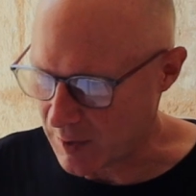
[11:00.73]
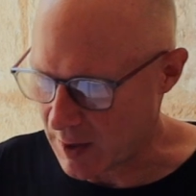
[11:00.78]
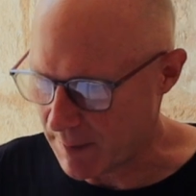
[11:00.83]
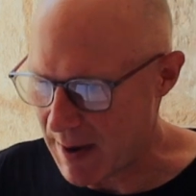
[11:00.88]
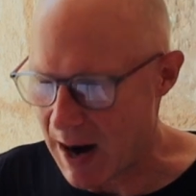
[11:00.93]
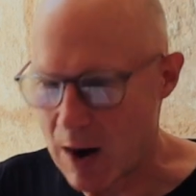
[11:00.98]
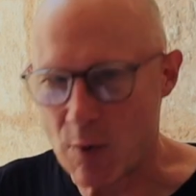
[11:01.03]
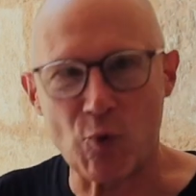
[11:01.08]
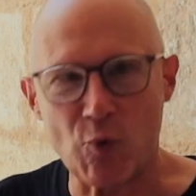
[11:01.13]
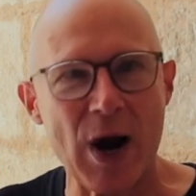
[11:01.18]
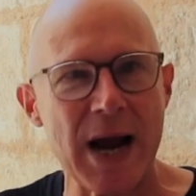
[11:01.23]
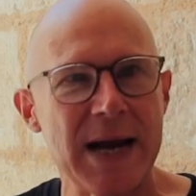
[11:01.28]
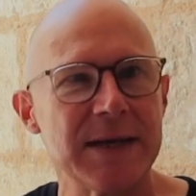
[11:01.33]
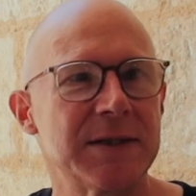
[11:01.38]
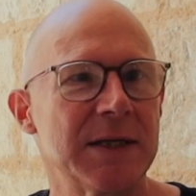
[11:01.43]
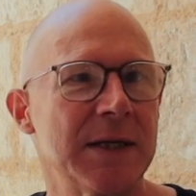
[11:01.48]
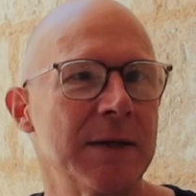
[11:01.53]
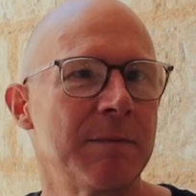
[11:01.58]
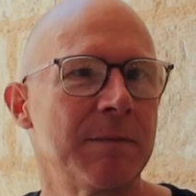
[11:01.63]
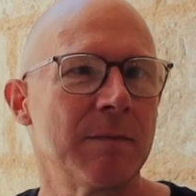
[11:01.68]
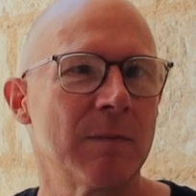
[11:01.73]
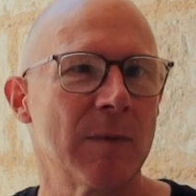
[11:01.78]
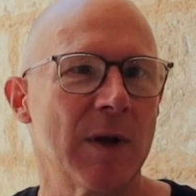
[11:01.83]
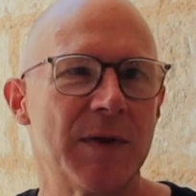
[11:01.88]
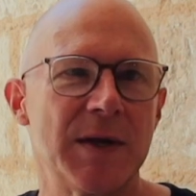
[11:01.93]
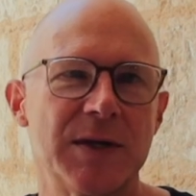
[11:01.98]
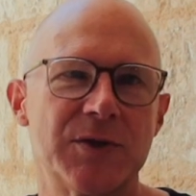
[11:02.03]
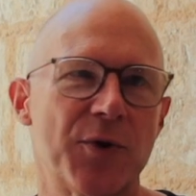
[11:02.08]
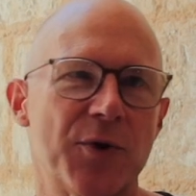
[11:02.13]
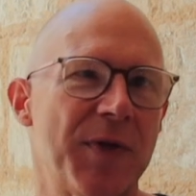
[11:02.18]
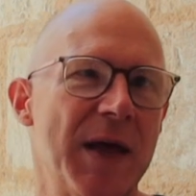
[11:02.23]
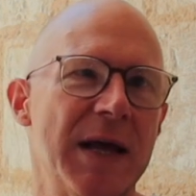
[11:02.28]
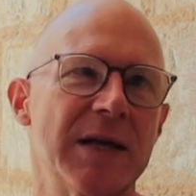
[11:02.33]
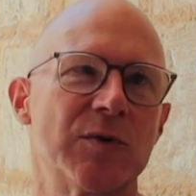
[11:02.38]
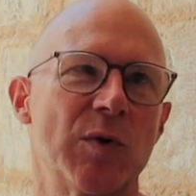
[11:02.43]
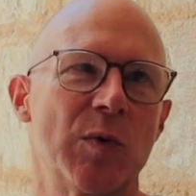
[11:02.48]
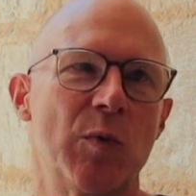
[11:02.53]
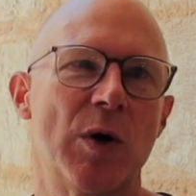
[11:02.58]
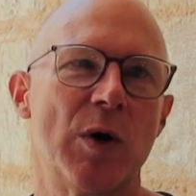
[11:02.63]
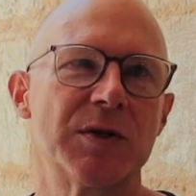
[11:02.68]
about writing, these are things
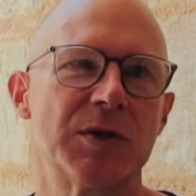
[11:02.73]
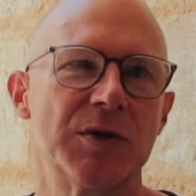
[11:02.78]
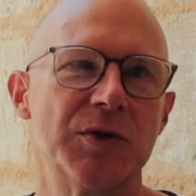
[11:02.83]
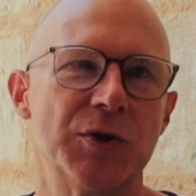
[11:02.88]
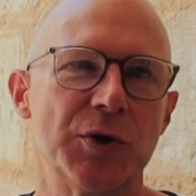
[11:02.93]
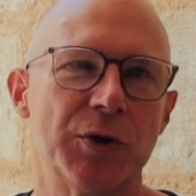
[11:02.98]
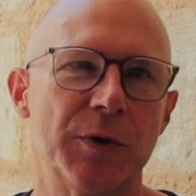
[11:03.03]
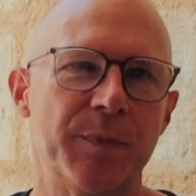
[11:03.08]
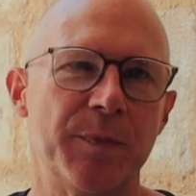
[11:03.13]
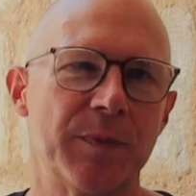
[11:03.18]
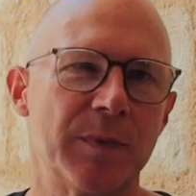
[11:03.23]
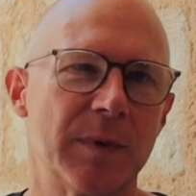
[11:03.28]
we want to do.